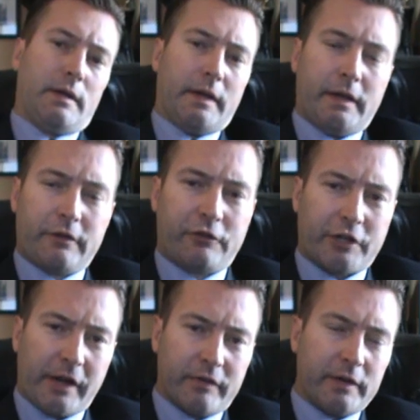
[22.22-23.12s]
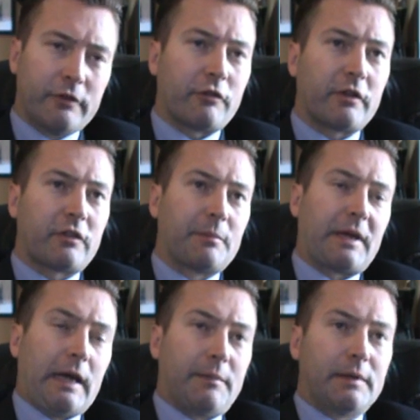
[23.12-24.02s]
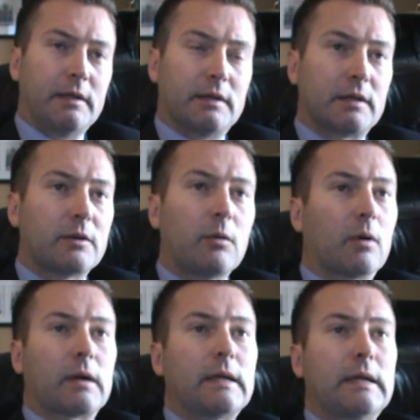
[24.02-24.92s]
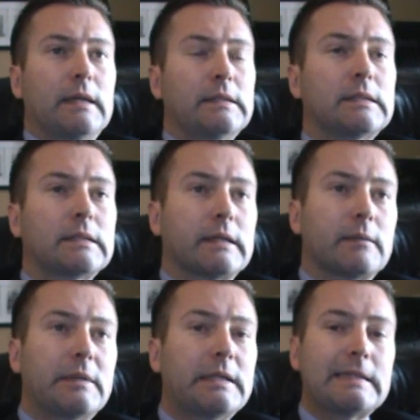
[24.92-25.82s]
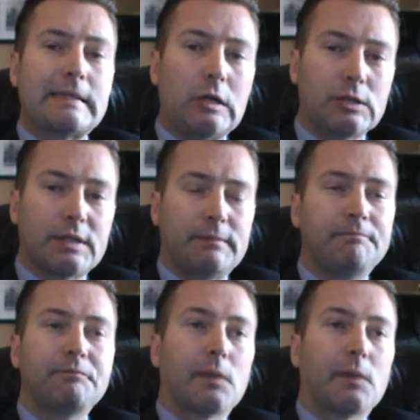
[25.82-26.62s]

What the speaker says: Yes, shaven, dressed up Cappy, gotta go work again. Gotta be an adult.